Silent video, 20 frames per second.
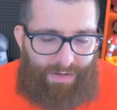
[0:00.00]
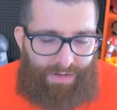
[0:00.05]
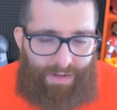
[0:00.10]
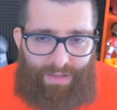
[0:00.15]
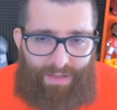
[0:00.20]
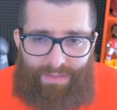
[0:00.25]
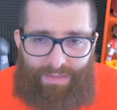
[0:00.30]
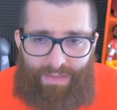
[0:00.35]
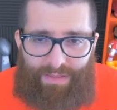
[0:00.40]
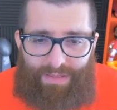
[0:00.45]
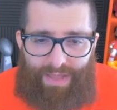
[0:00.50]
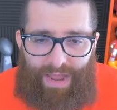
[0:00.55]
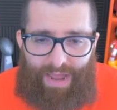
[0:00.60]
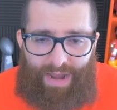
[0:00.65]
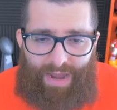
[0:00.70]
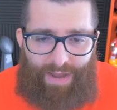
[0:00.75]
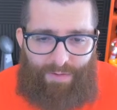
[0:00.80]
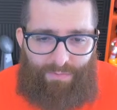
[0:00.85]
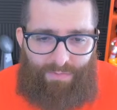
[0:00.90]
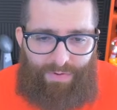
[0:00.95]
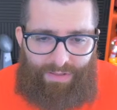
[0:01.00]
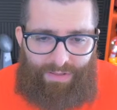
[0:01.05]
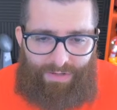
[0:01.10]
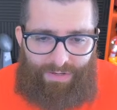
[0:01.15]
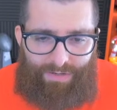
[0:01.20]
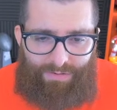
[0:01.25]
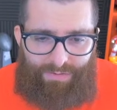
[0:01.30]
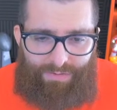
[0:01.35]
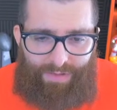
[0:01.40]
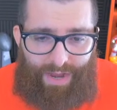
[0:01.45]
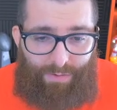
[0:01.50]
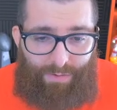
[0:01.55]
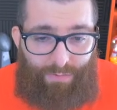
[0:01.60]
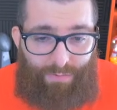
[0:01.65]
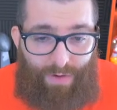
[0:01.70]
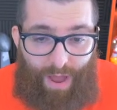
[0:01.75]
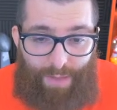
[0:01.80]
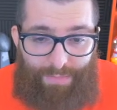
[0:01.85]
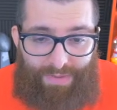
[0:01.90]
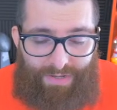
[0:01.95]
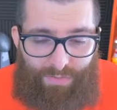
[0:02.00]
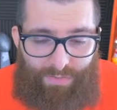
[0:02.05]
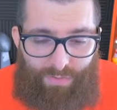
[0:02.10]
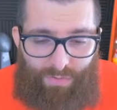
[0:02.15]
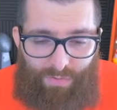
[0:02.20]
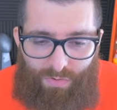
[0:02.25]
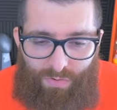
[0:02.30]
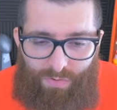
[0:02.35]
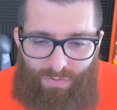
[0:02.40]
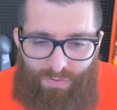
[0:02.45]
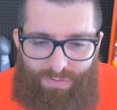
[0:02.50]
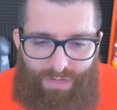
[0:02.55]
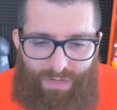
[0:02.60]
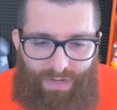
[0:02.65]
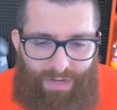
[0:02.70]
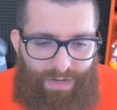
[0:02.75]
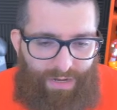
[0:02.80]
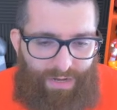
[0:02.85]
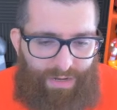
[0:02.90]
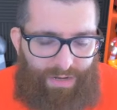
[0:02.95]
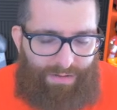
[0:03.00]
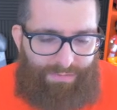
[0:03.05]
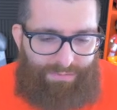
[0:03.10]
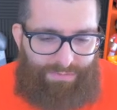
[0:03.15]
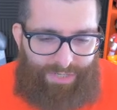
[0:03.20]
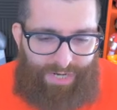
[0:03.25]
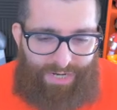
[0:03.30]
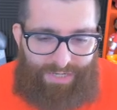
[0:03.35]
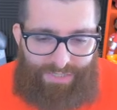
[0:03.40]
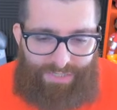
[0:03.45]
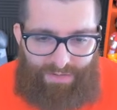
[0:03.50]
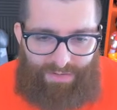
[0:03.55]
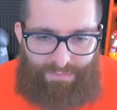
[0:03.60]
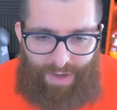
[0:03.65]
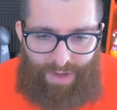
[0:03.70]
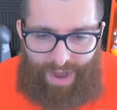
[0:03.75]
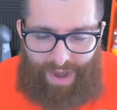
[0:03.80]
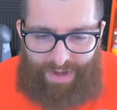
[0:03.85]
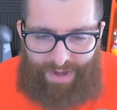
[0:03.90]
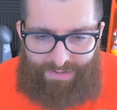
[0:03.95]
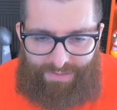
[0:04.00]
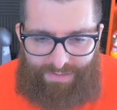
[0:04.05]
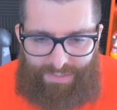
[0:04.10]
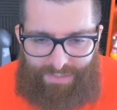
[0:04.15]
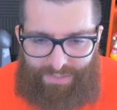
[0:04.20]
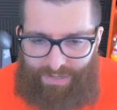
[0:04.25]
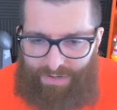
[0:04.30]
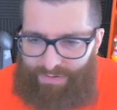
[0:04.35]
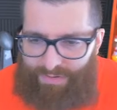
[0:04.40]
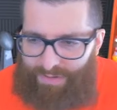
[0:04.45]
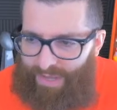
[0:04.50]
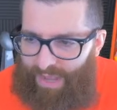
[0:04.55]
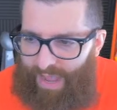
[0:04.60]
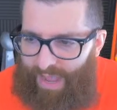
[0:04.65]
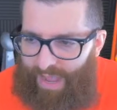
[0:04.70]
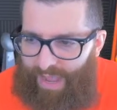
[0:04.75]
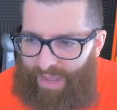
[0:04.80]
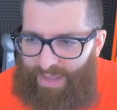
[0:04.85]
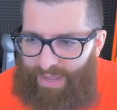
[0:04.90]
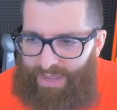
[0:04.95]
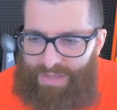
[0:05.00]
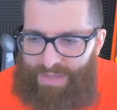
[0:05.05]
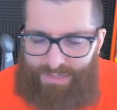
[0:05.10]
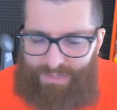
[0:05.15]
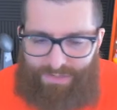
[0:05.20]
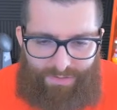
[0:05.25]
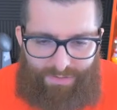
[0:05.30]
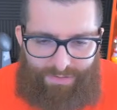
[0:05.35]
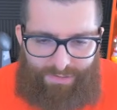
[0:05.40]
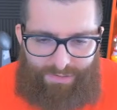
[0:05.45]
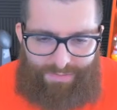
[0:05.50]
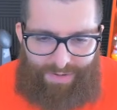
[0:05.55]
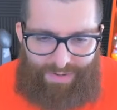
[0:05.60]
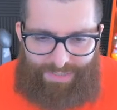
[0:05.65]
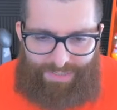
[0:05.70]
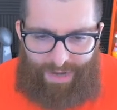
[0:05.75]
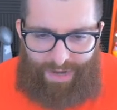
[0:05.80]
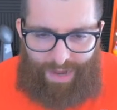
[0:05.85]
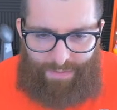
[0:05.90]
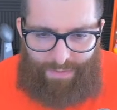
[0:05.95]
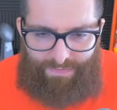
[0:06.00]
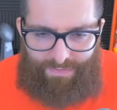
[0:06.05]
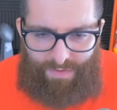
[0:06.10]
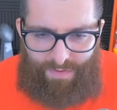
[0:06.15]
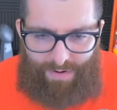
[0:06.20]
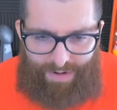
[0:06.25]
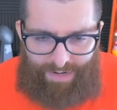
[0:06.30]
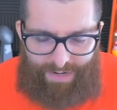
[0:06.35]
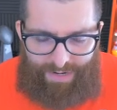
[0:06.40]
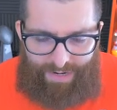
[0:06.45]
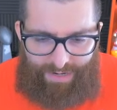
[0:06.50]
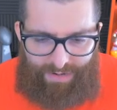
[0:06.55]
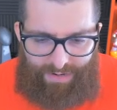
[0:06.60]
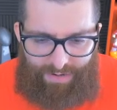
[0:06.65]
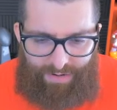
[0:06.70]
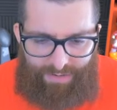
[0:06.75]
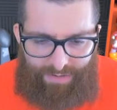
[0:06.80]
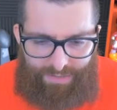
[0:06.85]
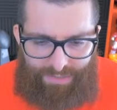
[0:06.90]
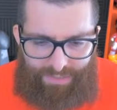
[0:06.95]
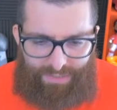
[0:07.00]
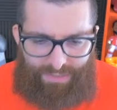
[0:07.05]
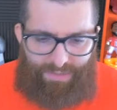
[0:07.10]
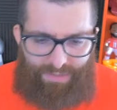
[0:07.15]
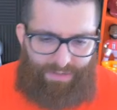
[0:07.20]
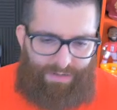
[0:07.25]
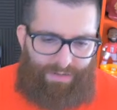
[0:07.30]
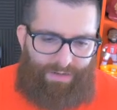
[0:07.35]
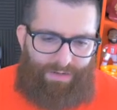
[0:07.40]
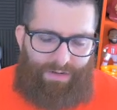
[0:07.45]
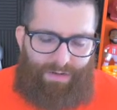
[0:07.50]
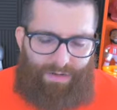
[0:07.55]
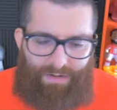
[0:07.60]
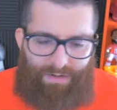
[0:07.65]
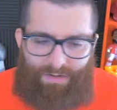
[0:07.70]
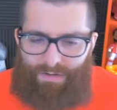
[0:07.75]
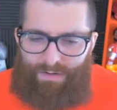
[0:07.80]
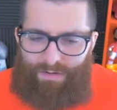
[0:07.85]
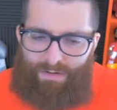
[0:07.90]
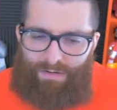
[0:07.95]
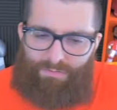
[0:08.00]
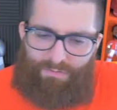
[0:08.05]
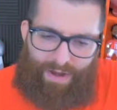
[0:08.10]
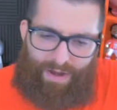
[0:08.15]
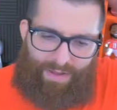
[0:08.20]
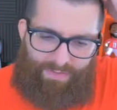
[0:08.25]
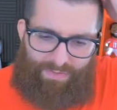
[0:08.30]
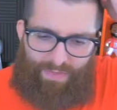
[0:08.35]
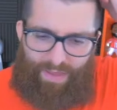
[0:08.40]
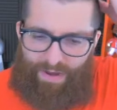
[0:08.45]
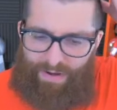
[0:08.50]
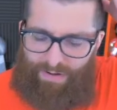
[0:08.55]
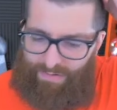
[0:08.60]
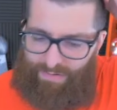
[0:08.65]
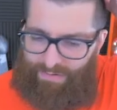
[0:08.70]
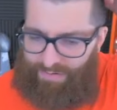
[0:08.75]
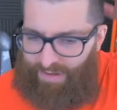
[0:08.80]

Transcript: Other than that, I really do like Robbie Gould. Jason Myers is okay. So those are my top 4 kickers right there.